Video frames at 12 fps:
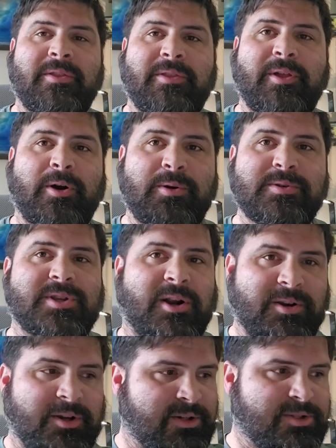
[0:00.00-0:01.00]
those
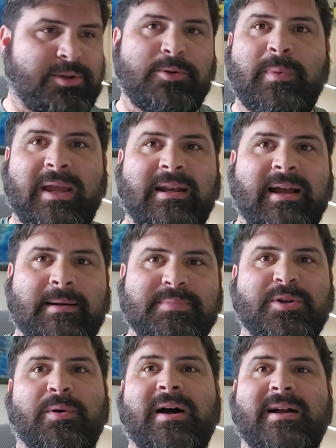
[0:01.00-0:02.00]
are your 2 main knob
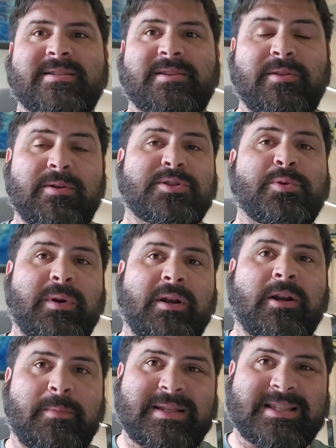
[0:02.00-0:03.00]
squads. Those are what you're
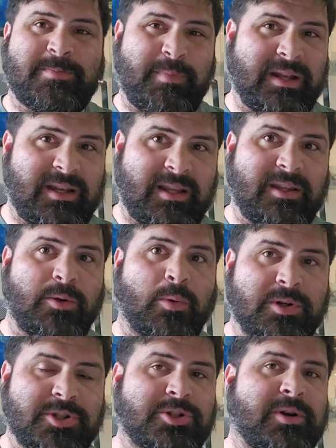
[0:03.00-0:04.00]
going to be spending
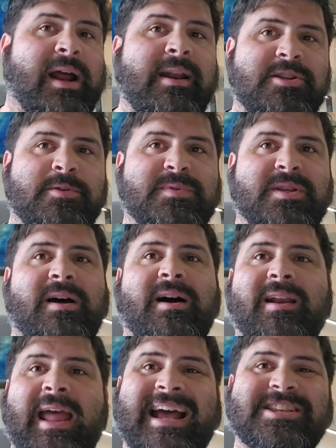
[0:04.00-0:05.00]
your stratagems
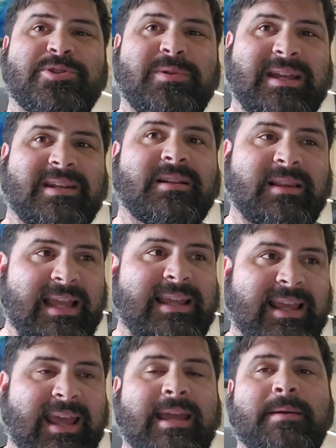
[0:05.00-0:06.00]
on as you get into
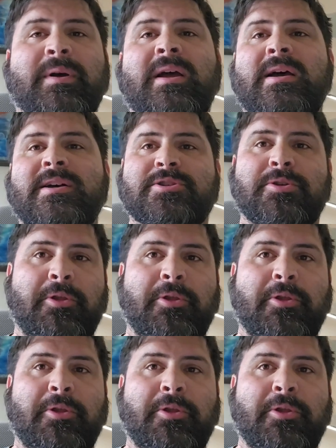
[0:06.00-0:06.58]
late game so